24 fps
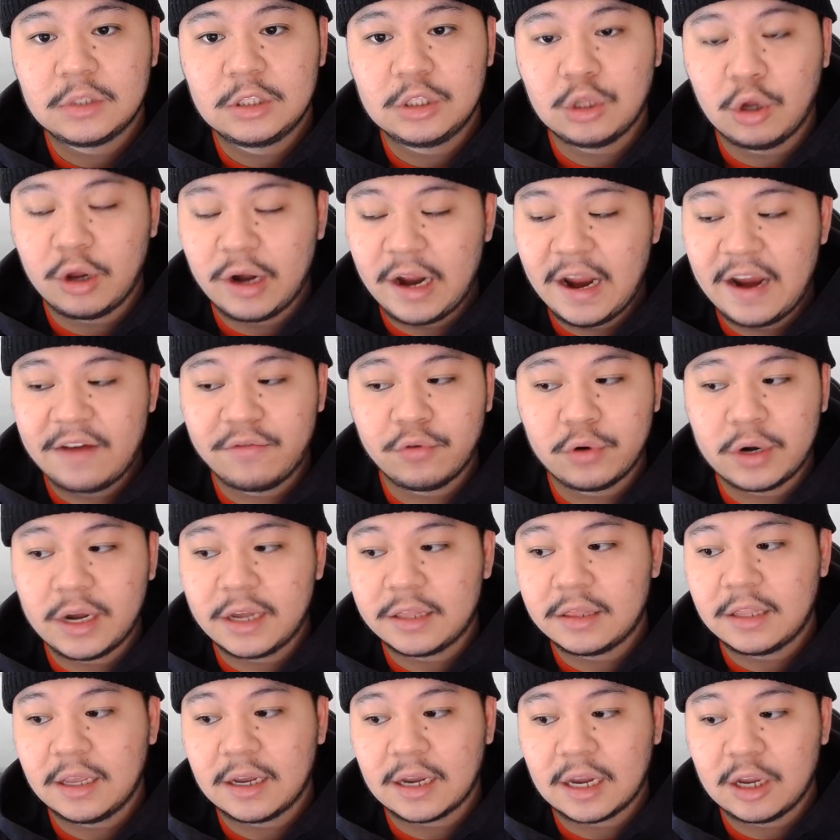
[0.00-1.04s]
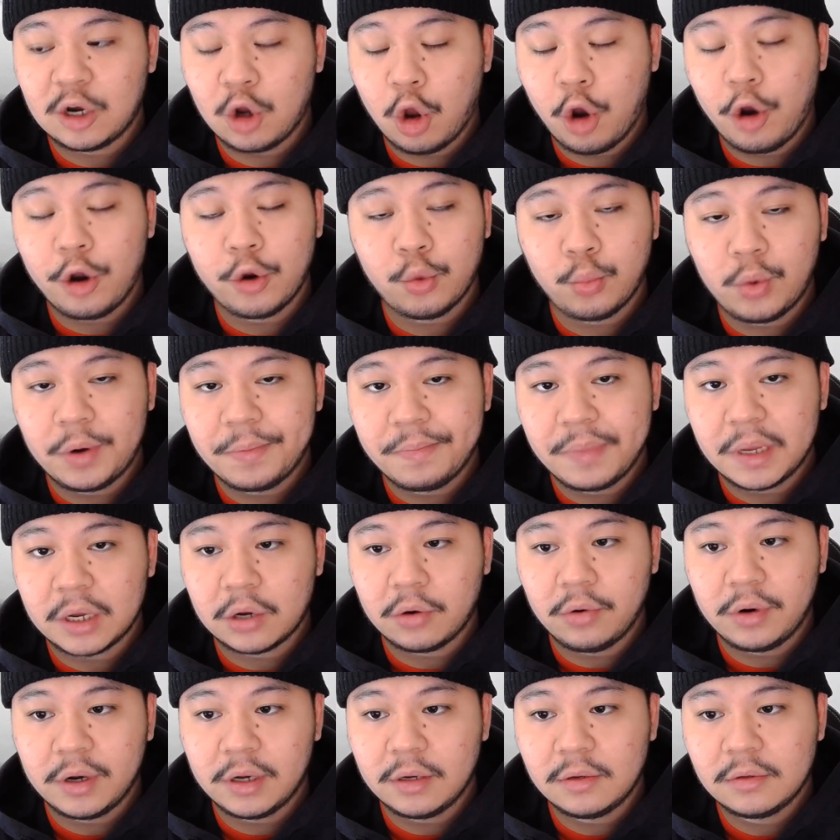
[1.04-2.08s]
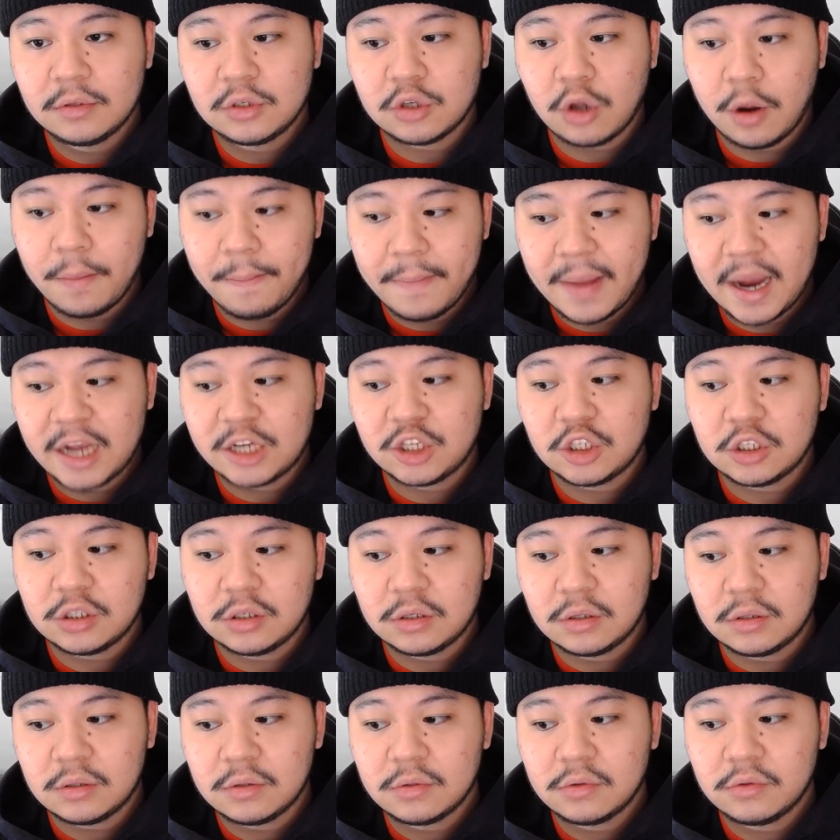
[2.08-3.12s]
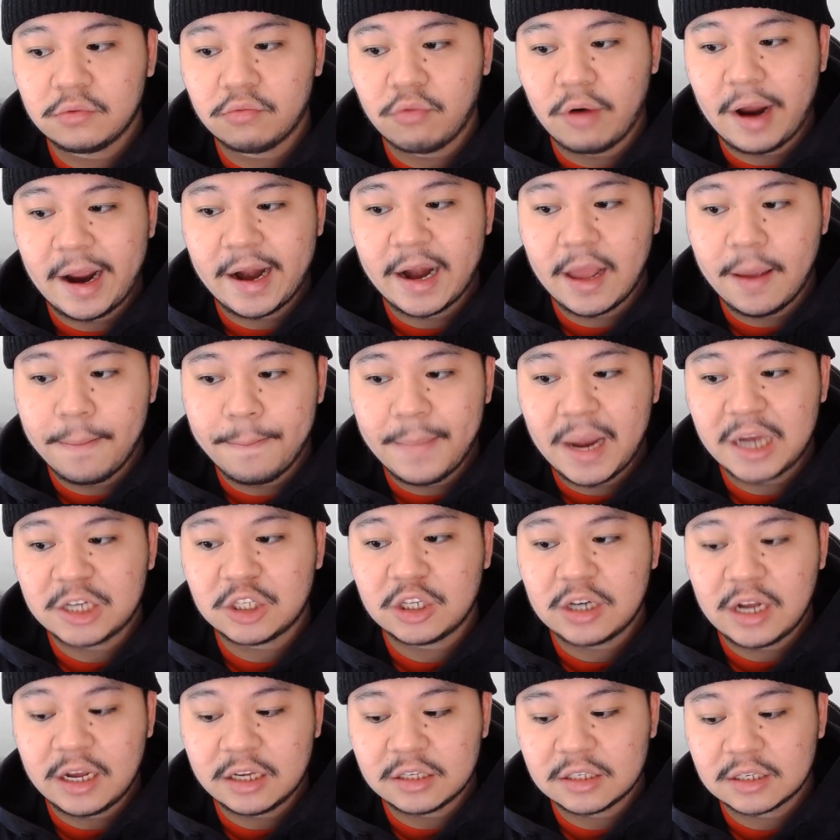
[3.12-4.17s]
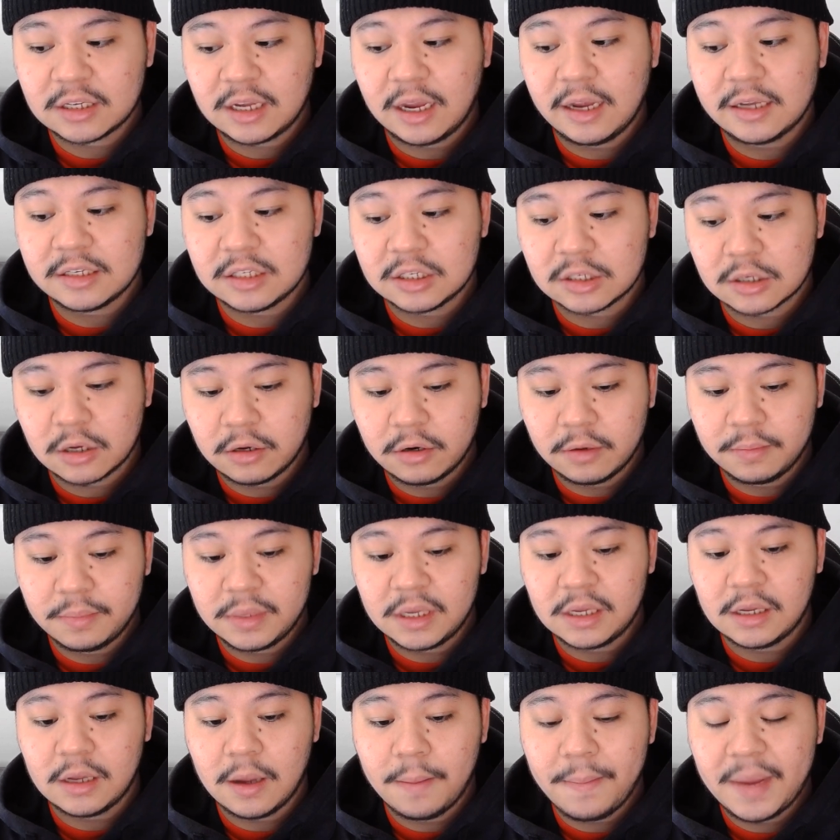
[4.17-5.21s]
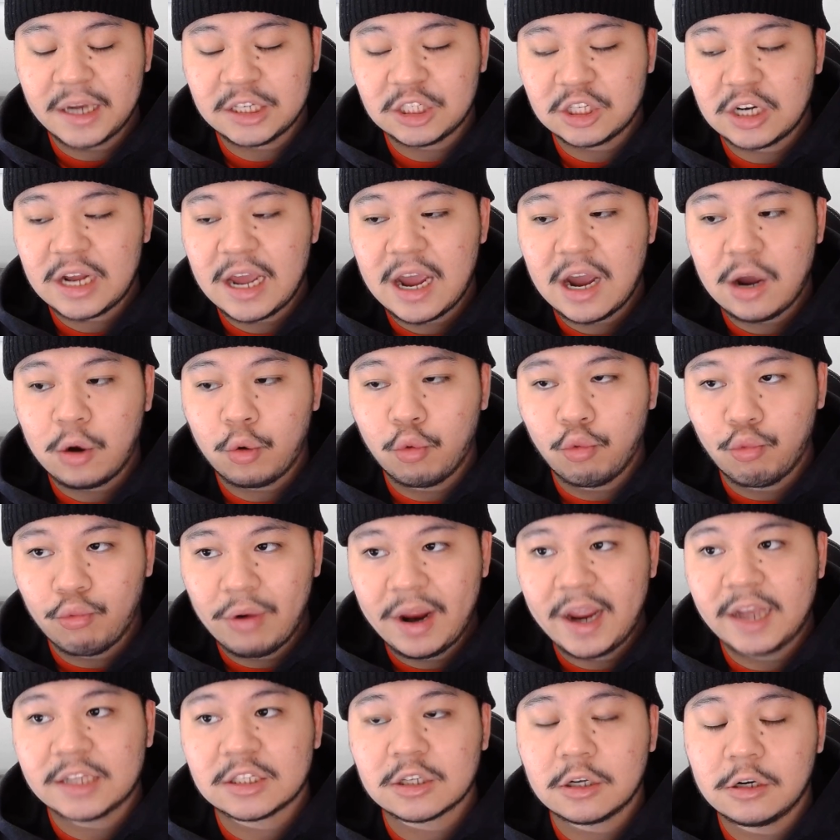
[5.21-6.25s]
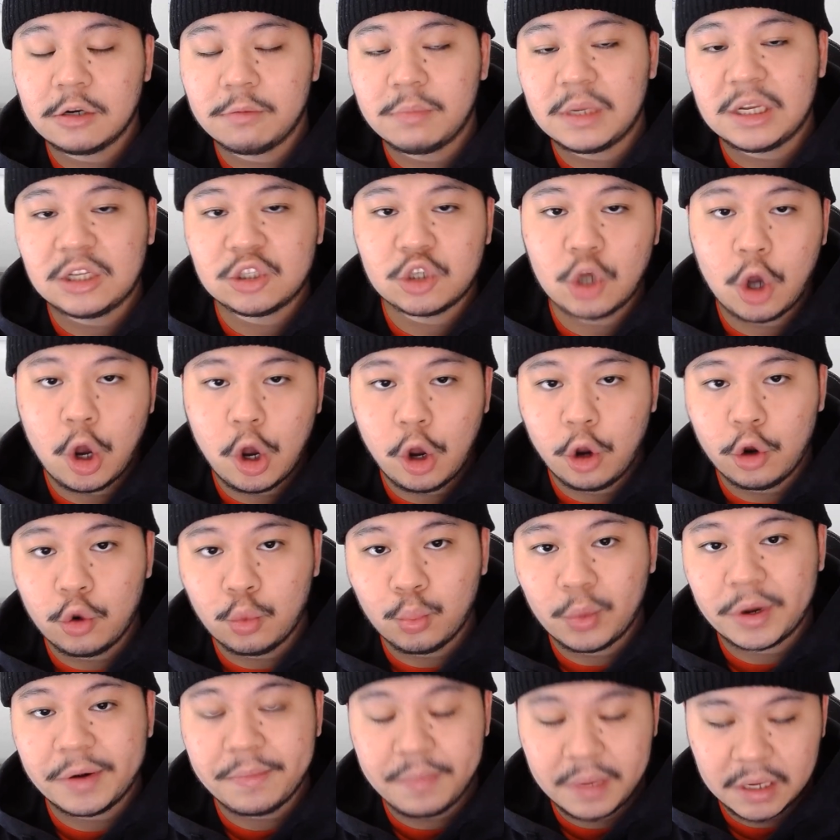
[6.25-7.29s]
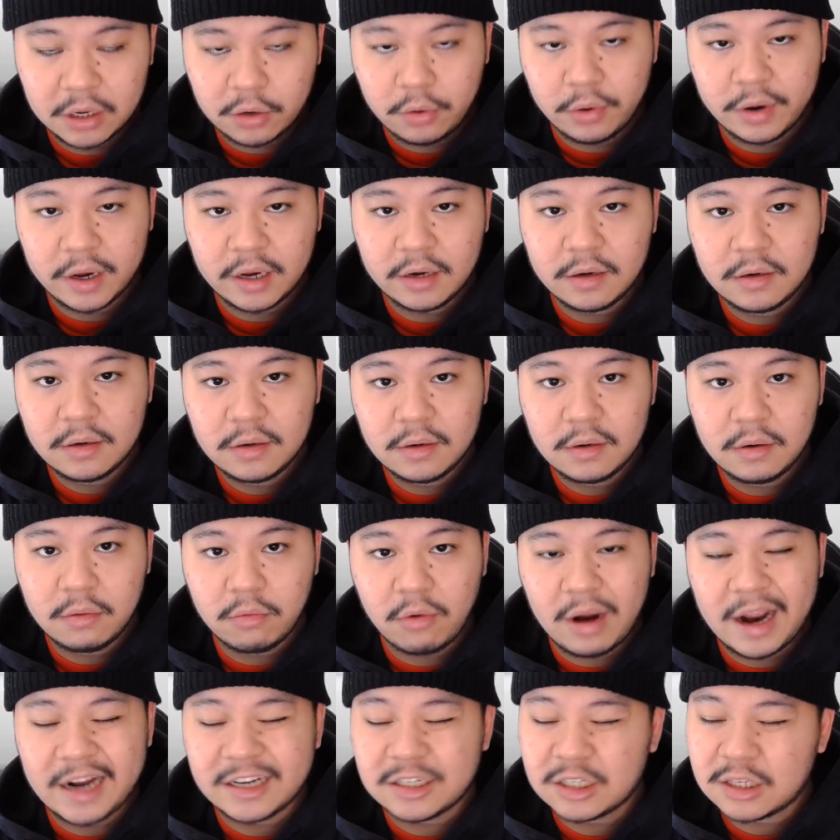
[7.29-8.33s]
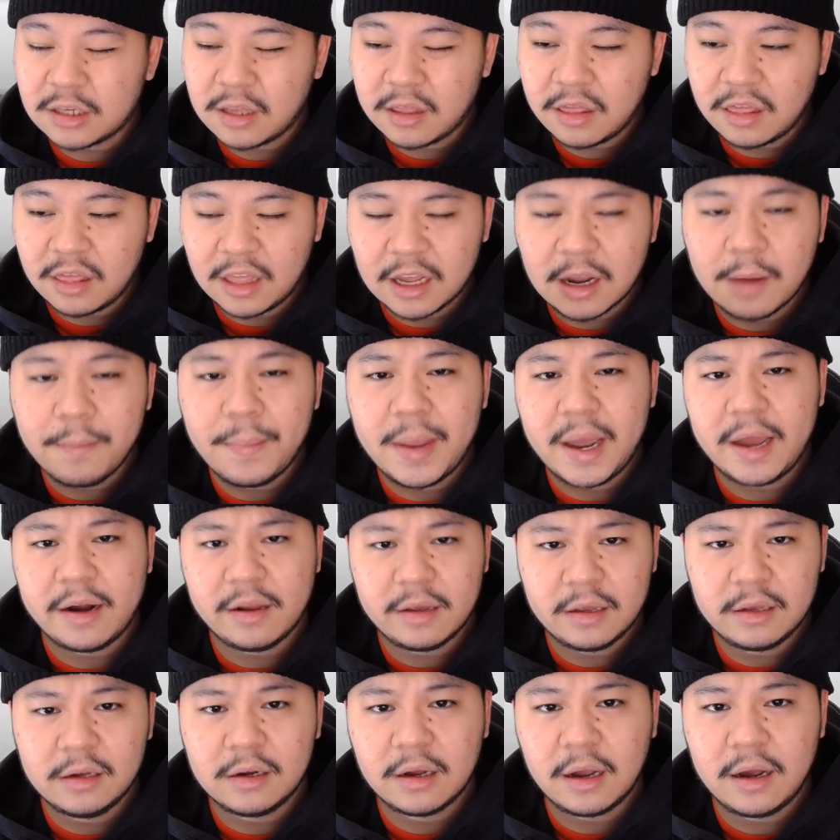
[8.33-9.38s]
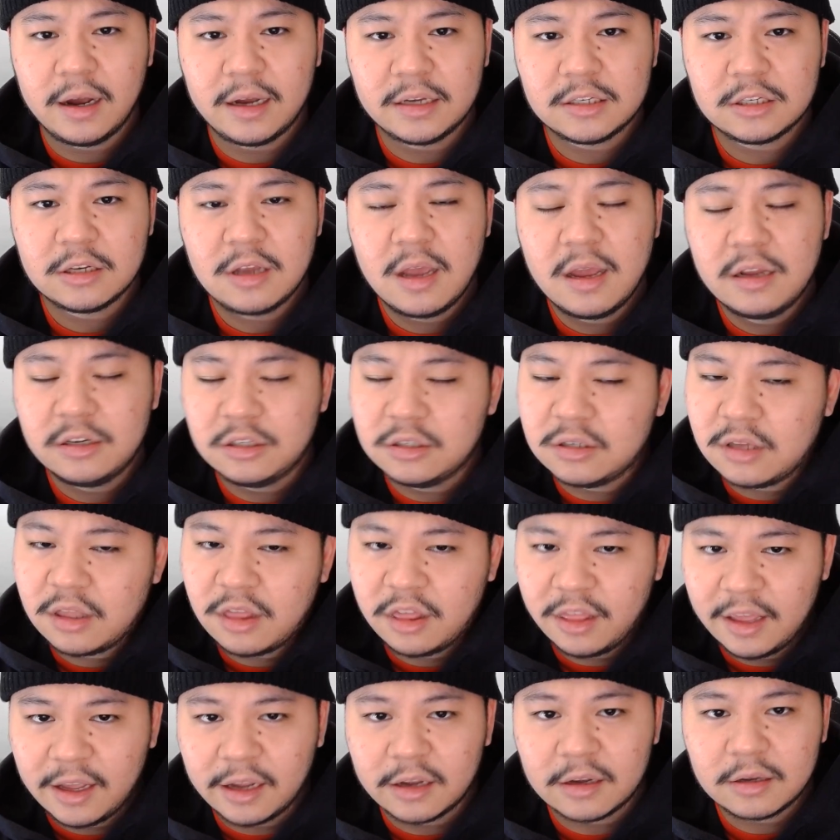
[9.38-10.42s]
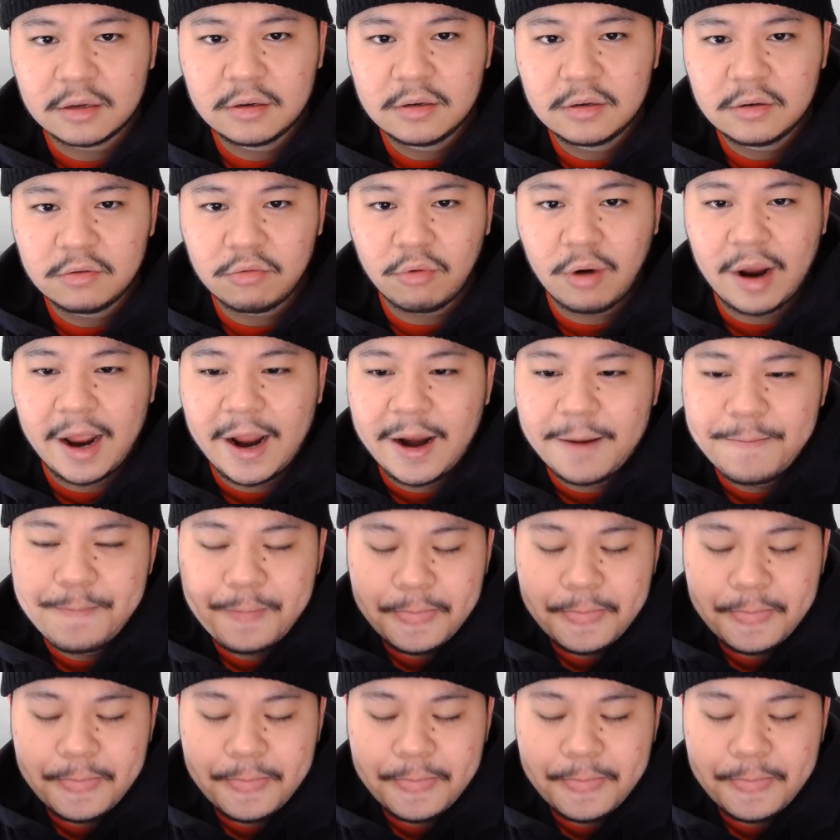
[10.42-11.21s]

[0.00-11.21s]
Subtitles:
Not everyone out there can own one Bitcoin. So imagine, right? Imagine how scarce it's going to be. Imagine how rare it's going to be to own one Bitcoin, right? Just think about it here, guys. Just think, right?